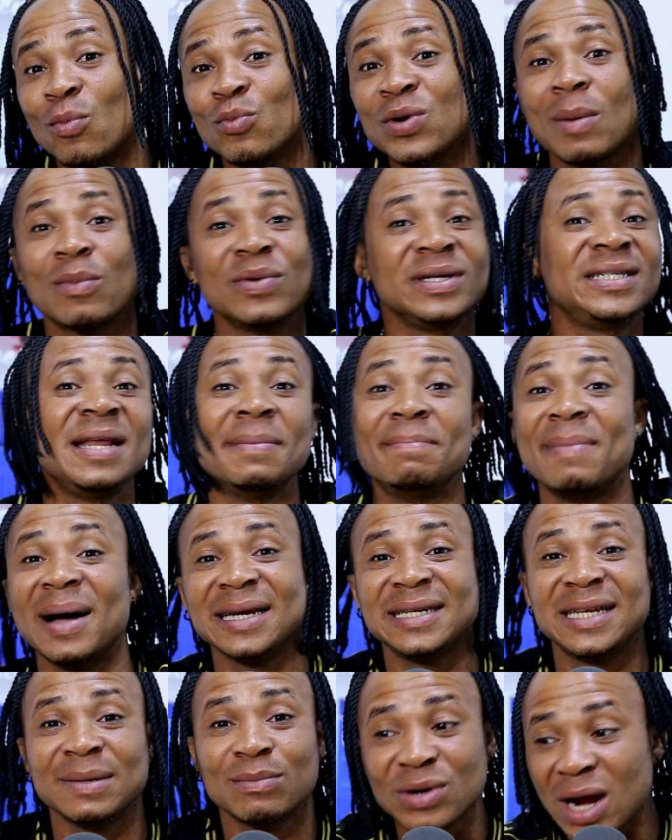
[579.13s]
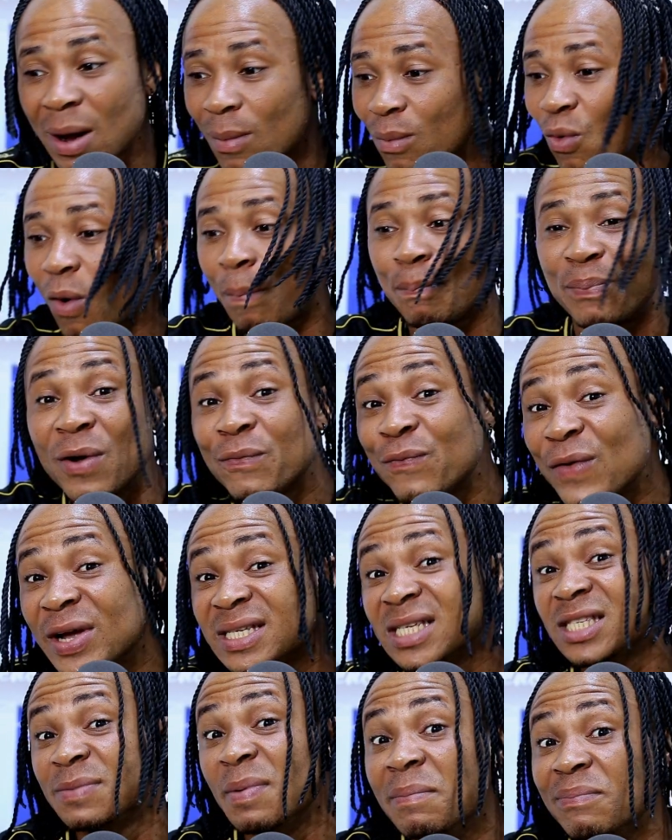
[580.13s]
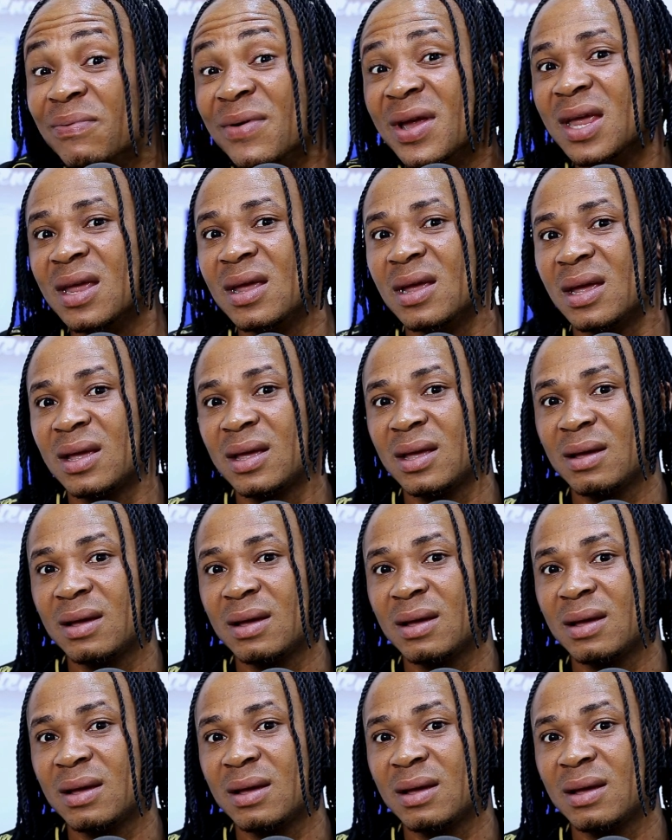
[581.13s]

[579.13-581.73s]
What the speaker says: mo na mo demand, mo na mo preferences be bring.